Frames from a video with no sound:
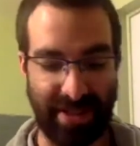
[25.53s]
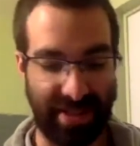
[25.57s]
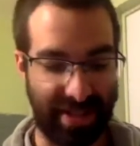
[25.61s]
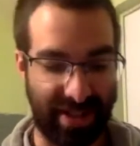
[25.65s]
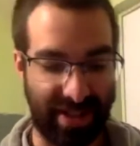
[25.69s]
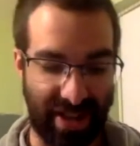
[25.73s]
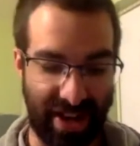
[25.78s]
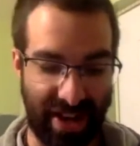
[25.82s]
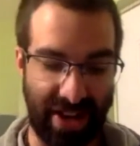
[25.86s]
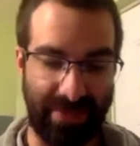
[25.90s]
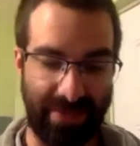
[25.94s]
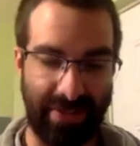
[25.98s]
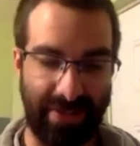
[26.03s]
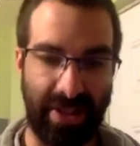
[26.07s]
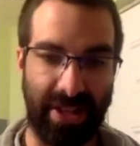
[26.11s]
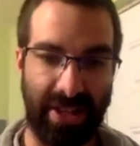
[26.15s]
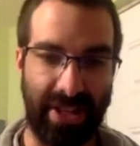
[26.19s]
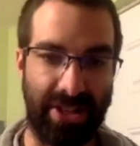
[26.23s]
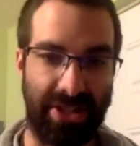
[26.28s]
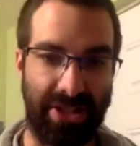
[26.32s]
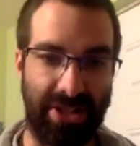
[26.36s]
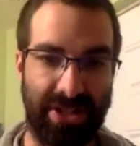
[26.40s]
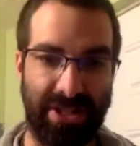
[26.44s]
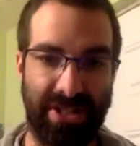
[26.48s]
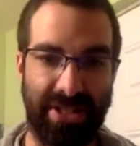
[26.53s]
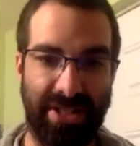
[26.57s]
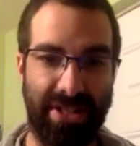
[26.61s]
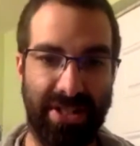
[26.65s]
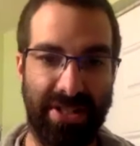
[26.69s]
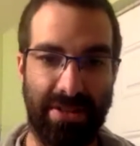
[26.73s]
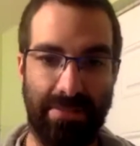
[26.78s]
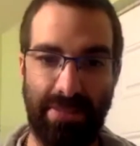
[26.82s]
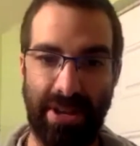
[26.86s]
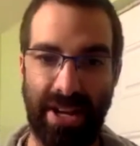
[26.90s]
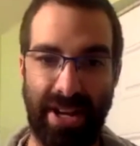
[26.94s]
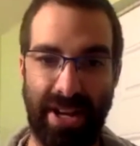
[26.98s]
Ivy League just
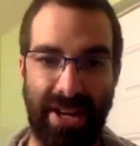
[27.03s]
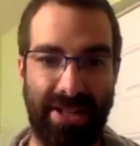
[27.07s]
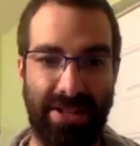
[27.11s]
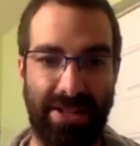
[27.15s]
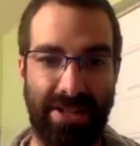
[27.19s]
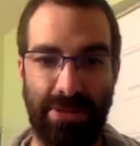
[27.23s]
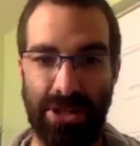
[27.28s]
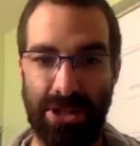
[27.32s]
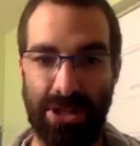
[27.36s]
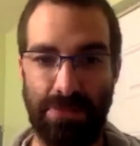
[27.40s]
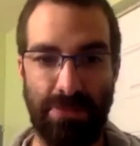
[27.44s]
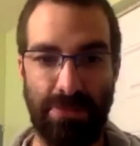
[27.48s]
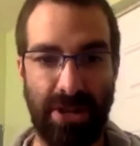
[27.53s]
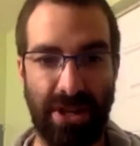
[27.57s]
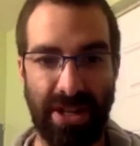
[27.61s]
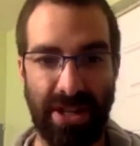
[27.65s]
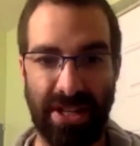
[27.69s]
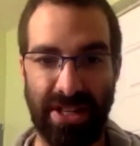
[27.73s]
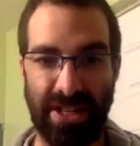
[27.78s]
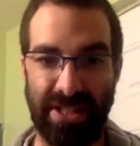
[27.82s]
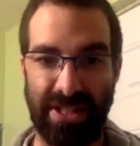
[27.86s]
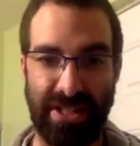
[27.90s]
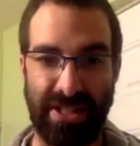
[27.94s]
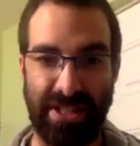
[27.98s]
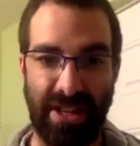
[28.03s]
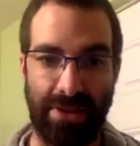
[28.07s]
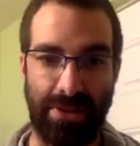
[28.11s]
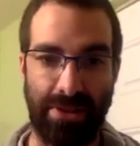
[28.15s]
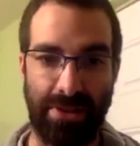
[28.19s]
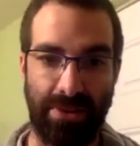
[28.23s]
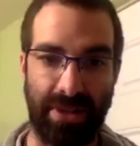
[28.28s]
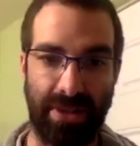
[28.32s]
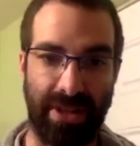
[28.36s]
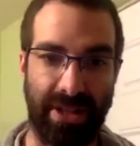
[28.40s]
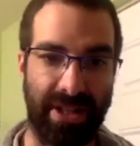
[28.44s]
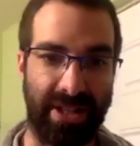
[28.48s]
doesn't make as much money as these other
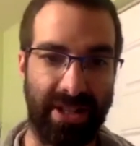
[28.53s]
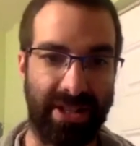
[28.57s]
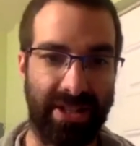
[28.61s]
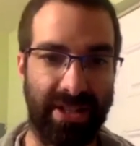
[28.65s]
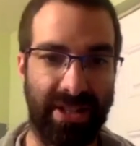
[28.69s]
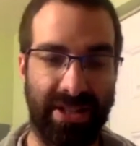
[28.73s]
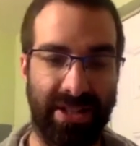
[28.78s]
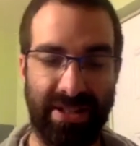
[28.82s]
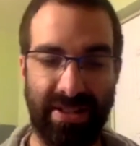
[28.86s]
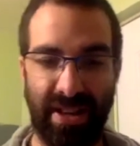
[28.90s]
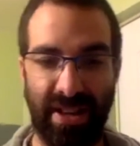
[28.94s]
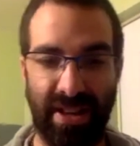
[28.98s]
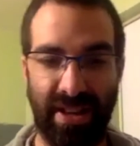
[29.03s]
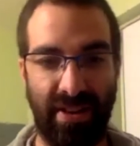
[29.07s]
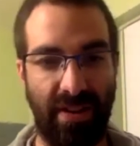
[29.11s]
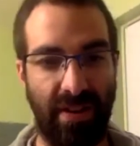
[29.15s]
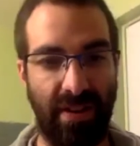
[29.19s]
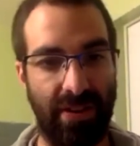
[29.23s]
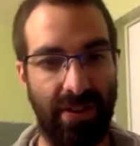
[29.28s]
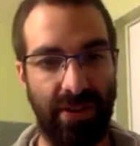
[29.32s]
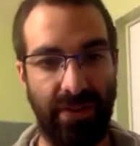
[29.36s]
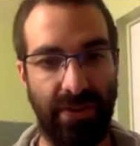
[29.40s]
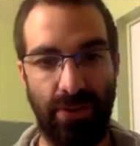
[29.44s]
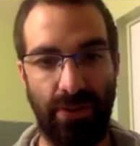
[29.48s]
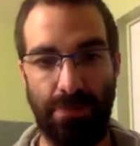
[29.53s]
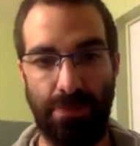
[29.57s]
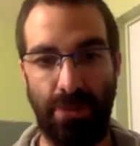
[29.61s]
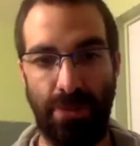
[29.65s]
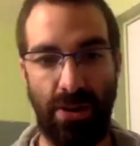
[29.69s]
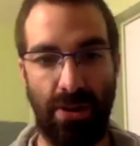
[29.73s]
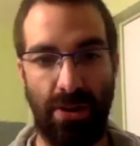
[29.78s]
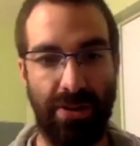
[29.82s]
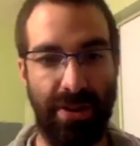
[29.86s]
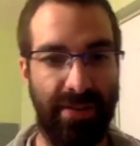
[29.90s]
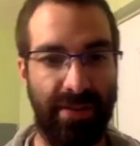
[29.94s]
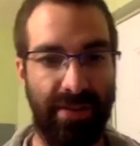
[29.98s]
leagues. It's like college
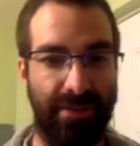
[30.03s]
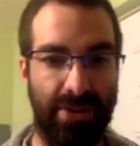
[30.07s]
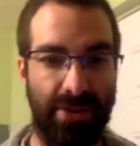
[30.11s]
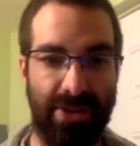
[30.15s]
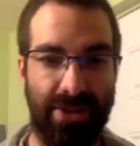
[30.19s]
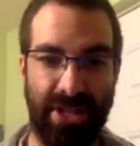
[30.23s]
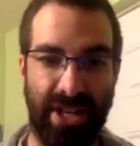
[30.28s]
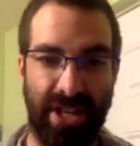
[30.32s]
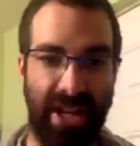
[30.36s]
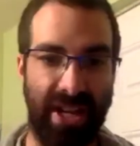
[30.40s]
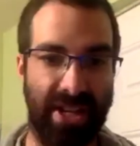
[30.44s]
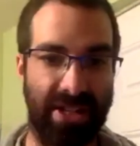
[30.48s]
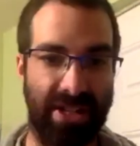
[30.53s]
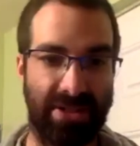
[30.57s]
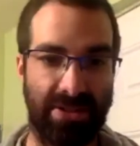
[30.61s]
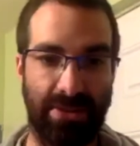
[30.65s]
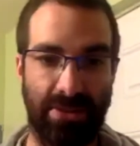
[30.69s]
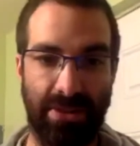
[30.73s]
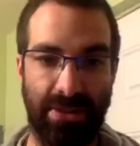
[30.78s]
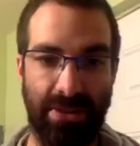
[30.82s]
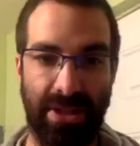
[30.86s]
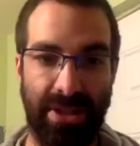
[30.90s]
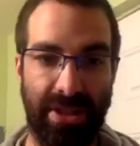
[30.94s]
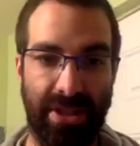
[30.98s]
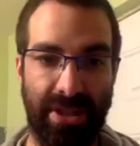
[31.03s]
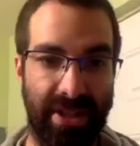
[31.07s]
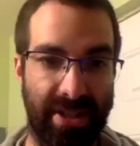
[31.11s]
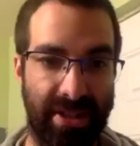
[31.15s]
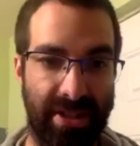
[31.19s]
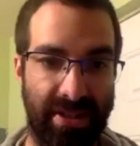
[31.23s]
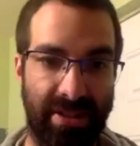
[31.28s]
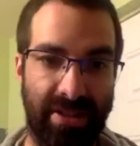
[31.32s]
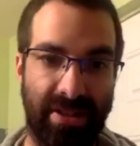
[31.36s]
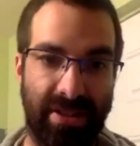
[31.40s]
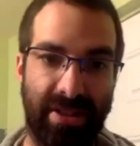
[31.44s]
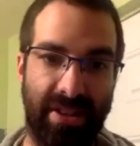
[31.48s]
football. They first canceled and then
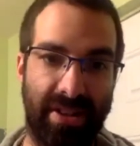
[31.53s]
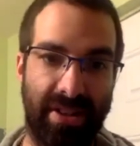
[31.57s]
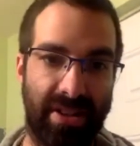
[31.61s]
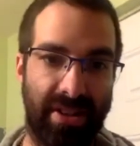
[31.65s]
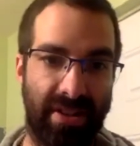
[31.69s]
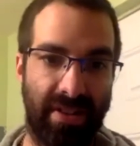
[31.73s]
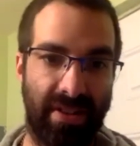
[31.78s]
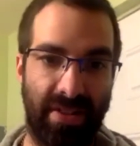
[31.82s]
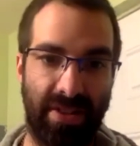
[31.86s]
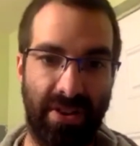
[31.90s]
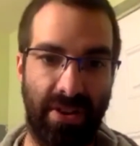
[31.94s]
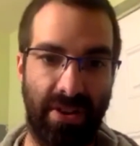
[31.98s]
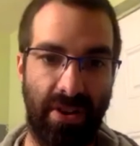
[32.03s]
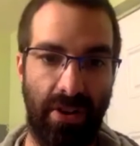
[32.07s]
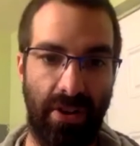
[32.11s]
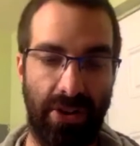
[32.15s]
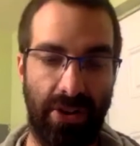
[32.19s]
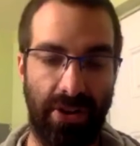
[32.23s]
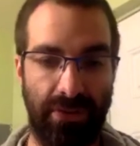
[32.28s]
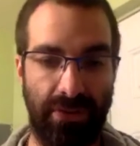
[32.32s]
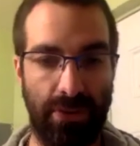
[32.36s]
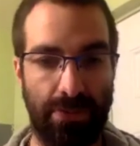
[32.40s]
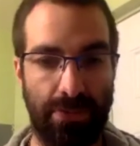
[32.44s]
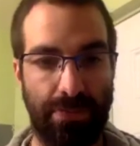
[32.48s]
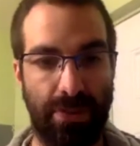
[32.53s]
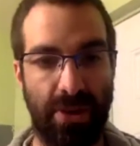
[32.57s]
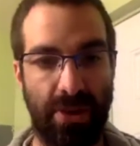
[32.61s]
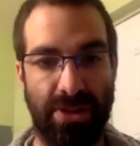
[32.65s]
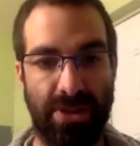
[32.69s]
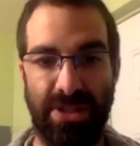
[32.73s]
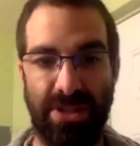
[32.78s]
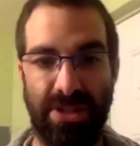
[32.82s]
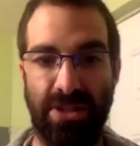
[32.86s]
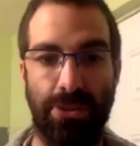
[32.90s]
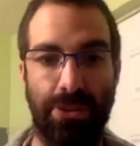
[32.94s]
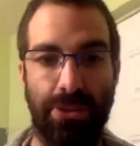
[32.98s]
college football
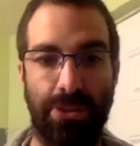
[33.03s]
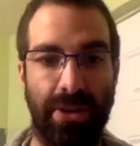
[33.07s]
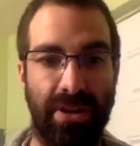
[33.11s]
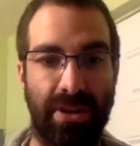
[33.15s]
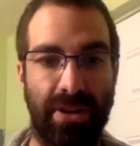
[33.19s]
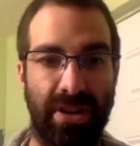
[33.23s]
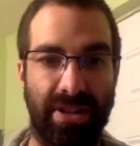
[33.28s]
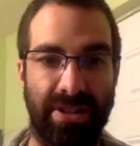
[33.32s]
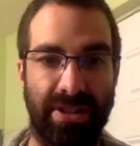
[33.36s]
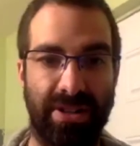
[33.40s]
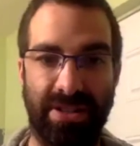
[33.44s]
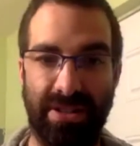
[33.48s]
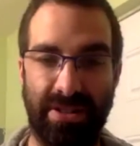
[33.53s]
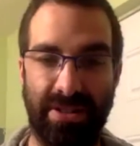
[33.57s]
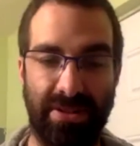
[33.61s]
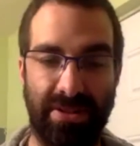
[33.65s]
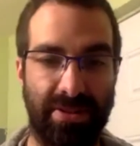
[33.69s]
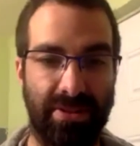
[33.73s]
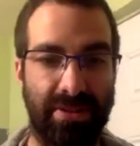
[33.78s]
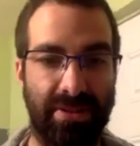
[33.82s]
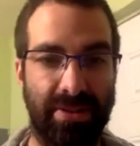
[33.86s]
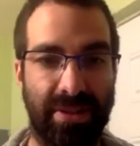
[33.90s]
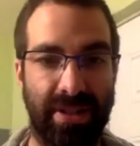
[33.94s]
still went on. So